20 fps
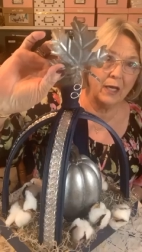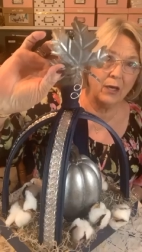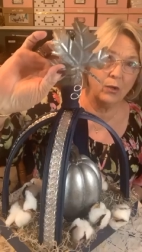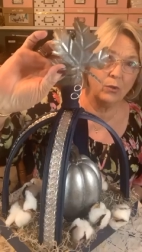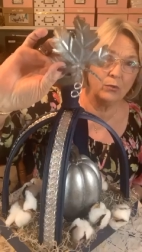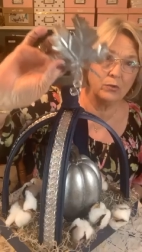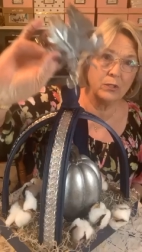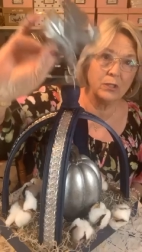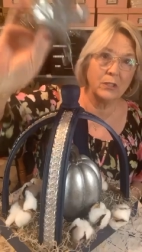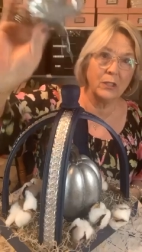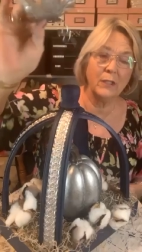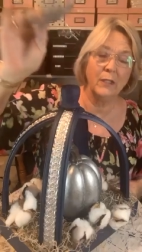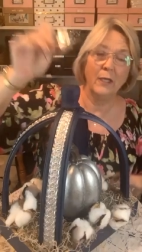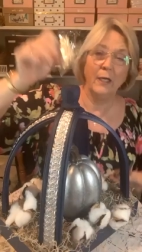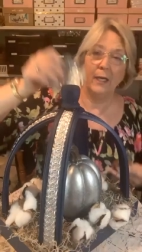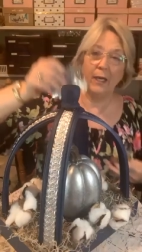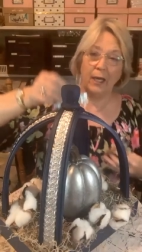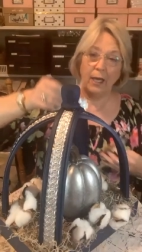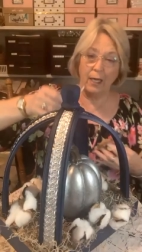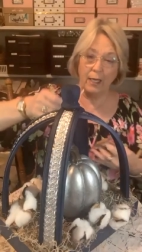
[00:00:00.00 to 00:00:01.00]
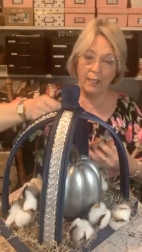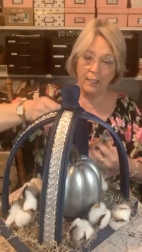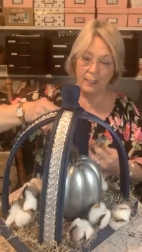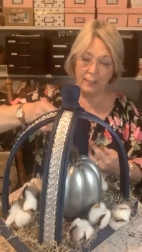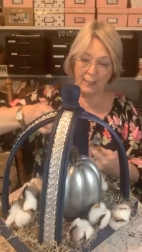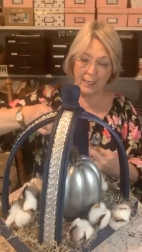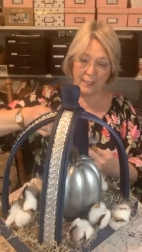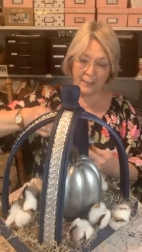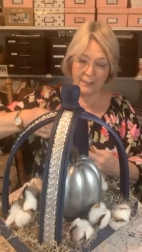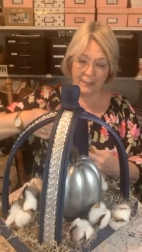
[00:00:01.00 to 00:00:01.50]
else,
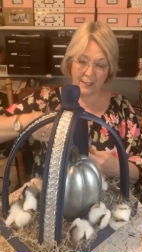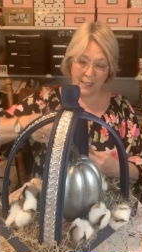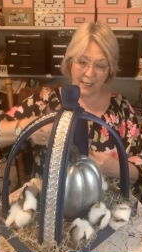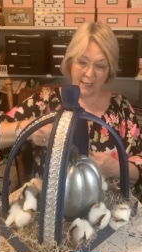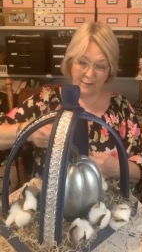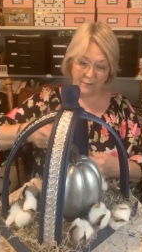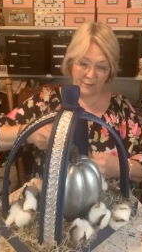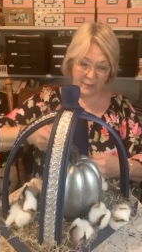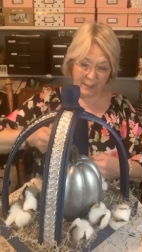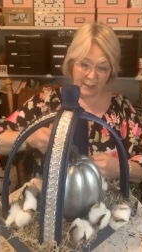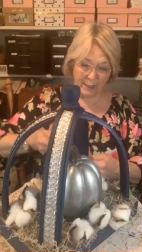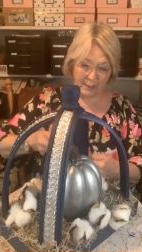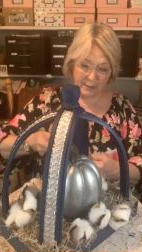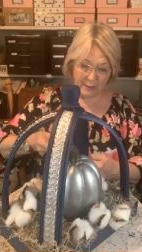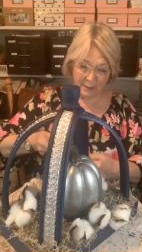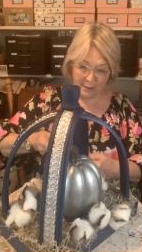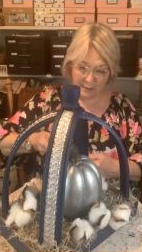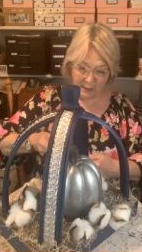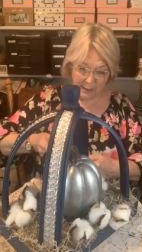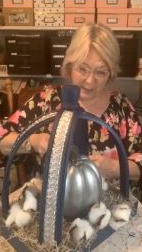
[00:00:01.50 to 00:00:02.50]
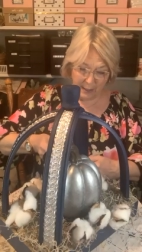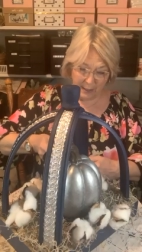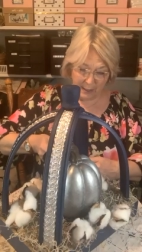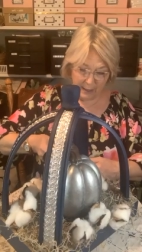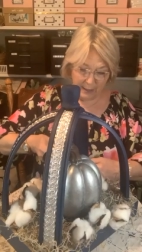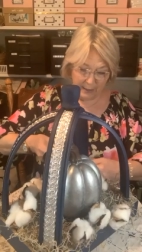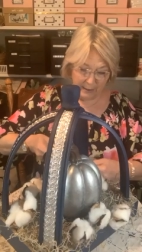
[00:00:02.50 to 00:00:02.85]
and I saved it.